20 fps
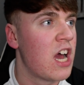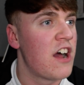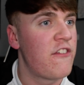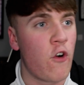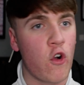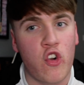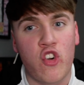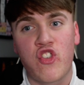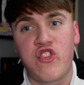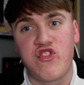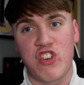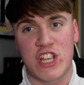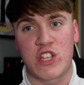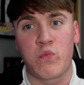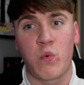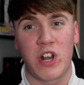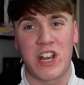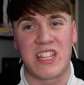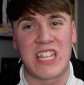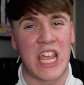For Chris,
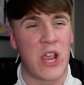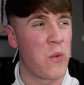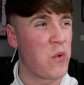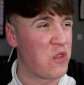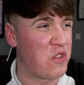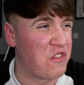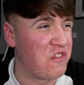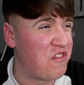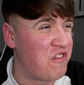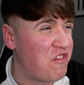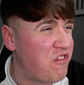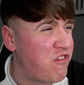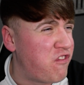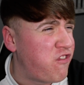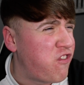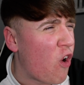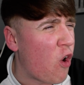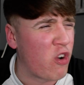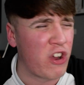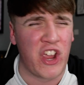what the day was
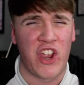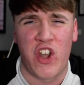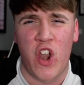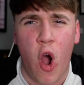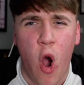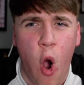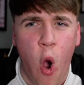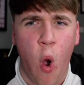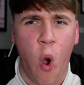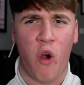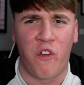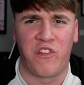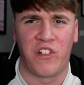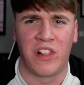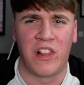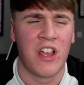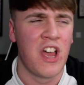fucking awful.